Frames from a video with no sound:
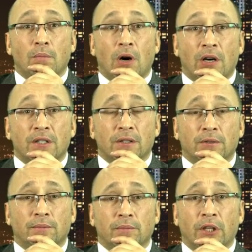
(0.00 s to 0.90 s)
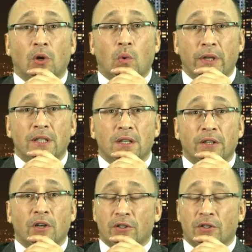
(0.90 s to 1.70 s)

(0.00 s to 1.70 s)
Mosque in Queensland,